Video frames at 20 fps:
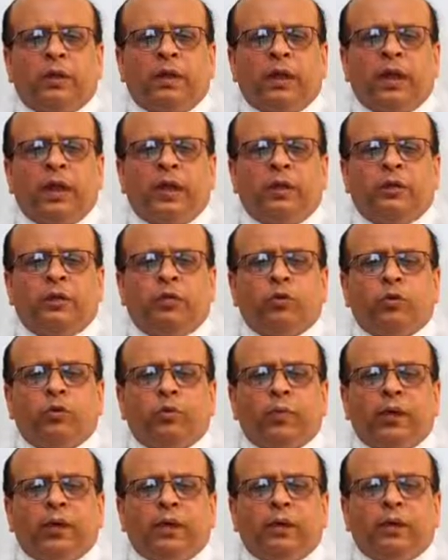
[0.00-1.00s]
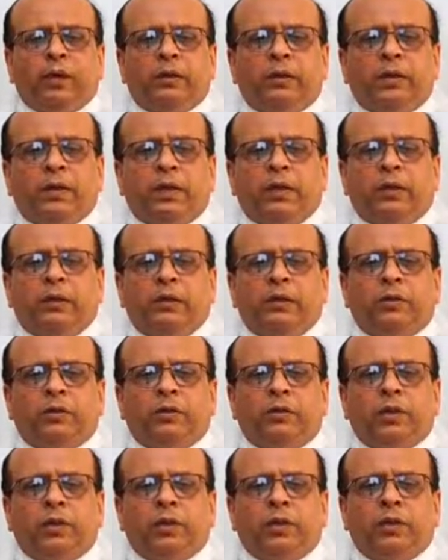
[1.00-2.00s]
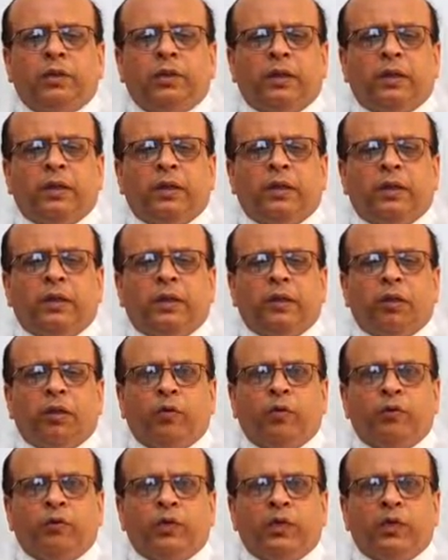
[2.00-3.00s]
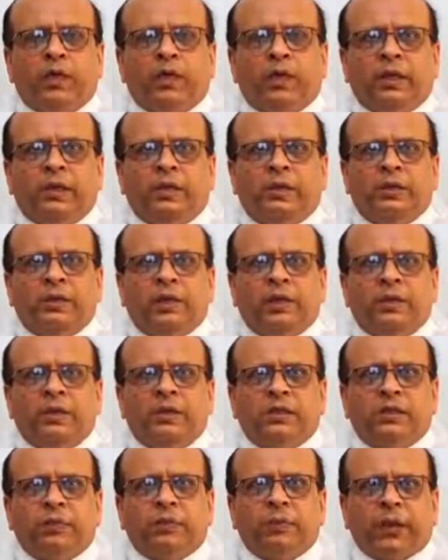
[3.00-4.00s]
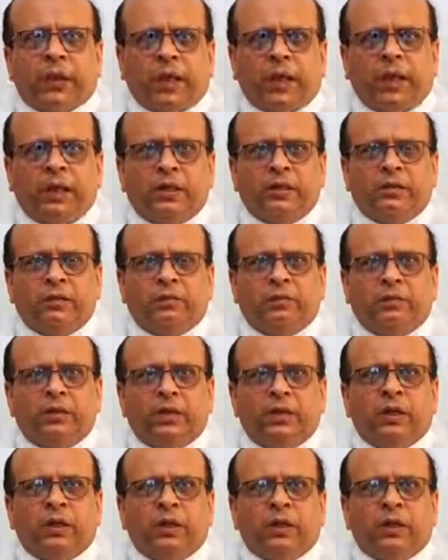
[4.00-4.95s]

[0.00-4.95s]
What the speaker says: grade to maintain the integrity of the extensor mechanism.